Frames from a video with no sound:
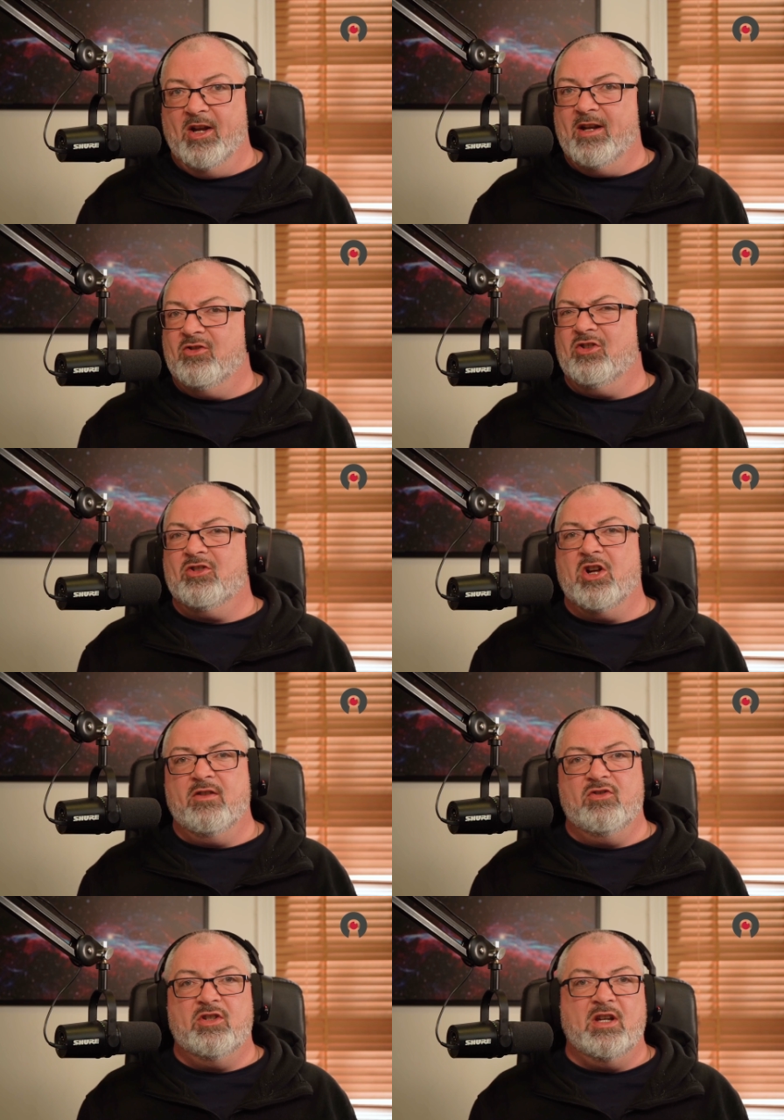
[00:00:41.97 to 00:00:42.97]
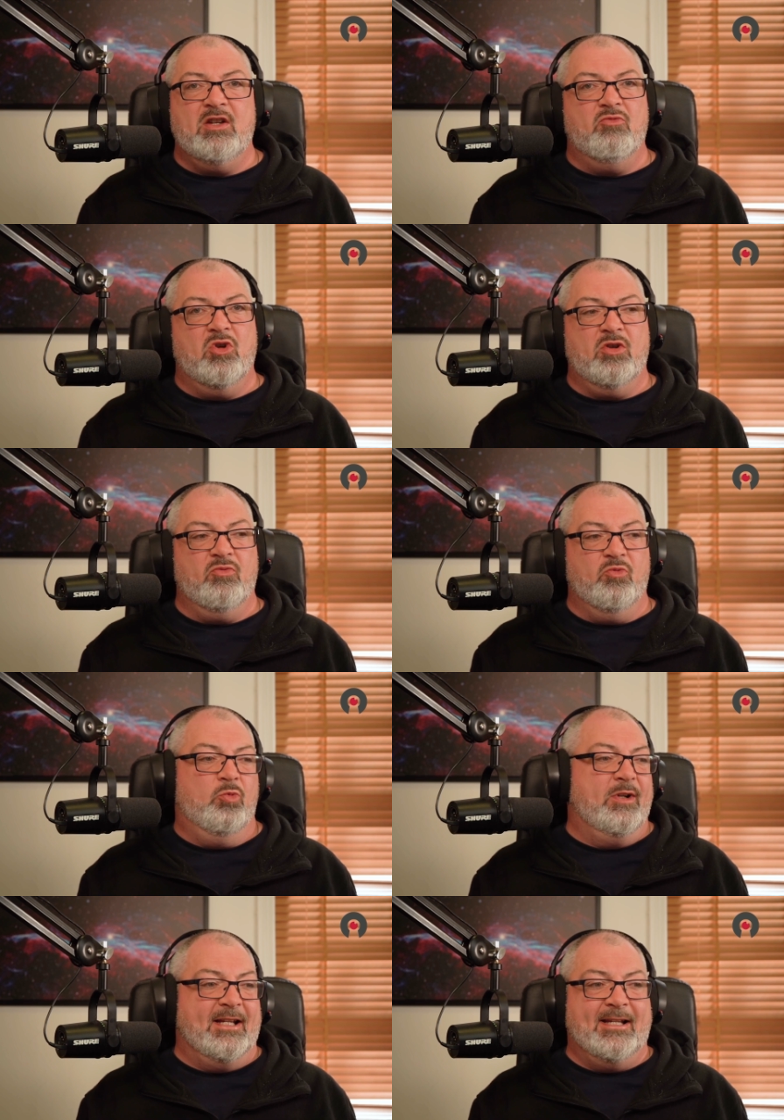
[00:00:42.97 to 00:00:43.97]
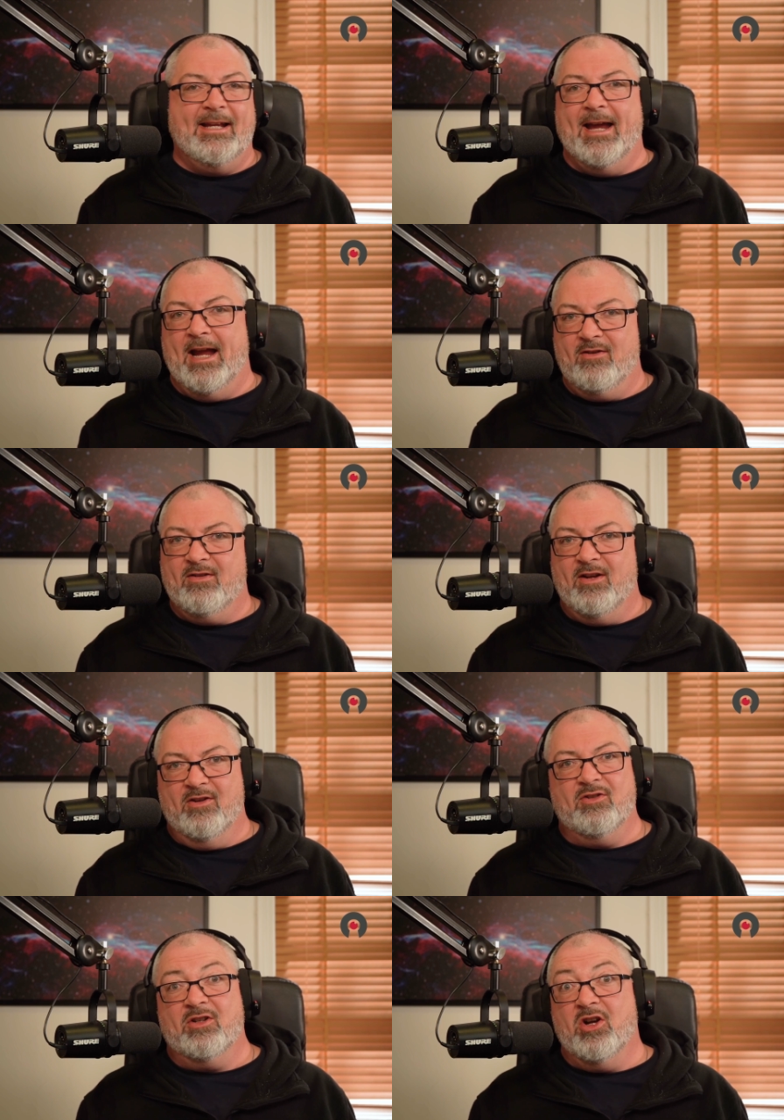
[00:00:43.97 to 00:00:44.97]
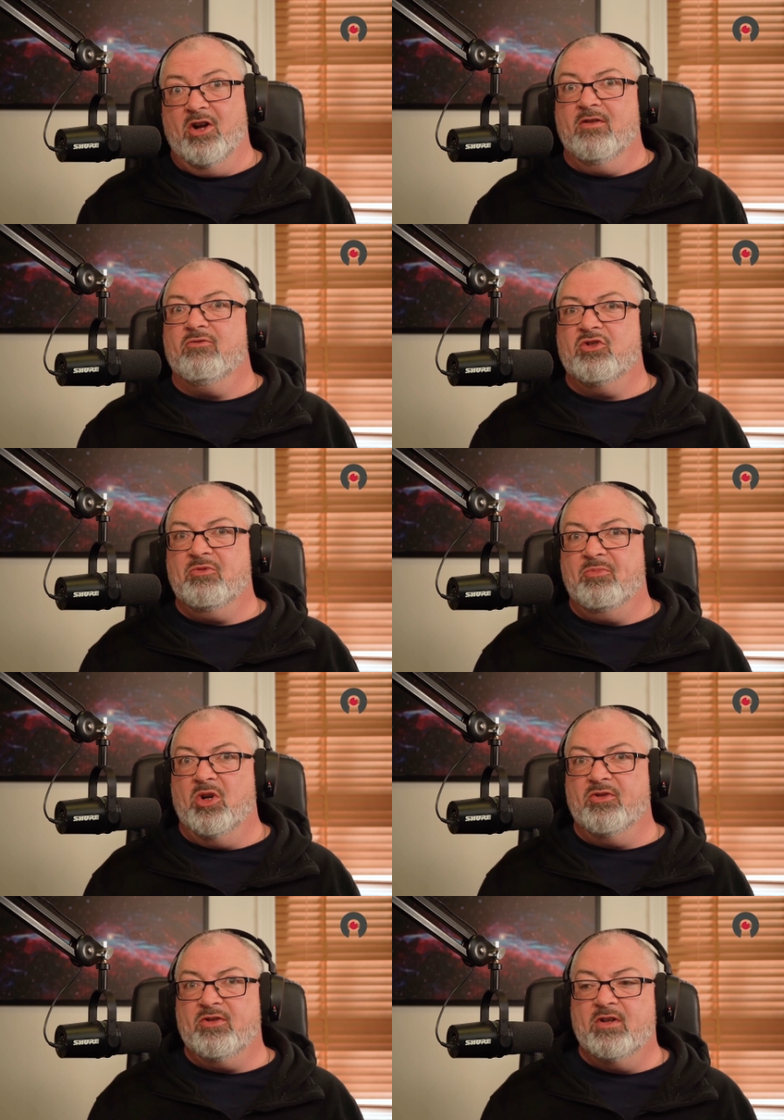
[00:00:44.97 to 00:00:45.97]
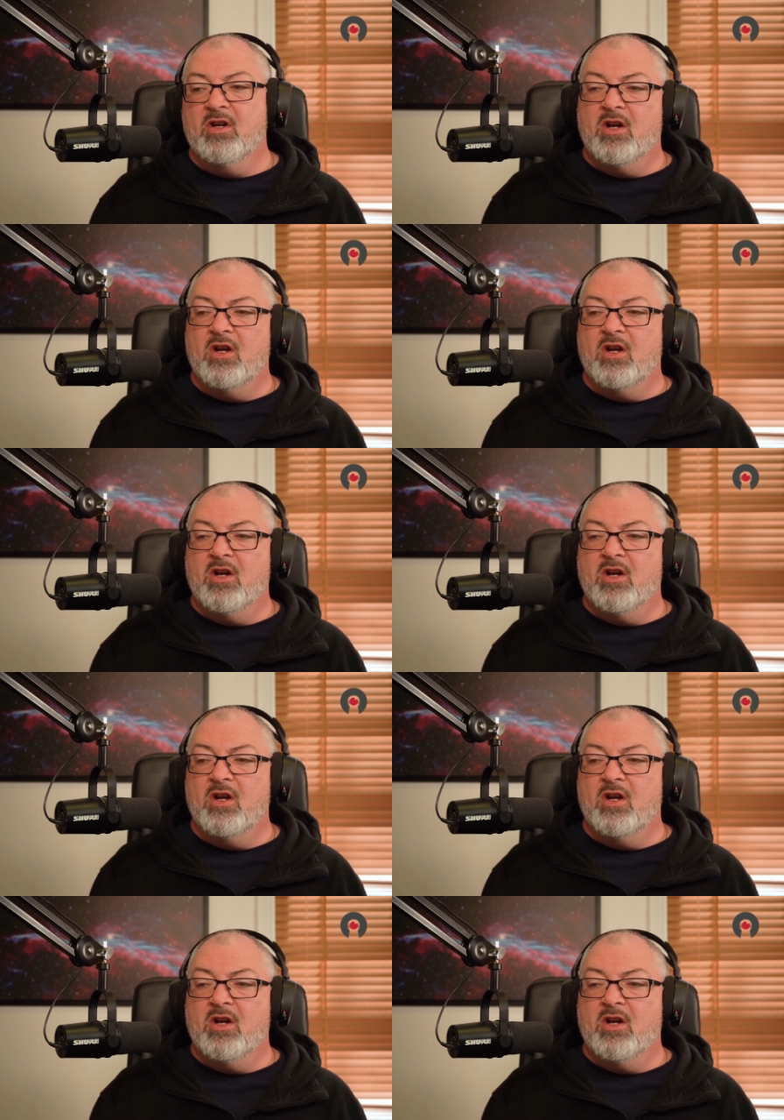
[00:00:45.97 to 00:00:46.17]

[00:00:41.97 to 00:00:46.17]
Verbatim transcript: And let's just kind of see what we get as a kind of response.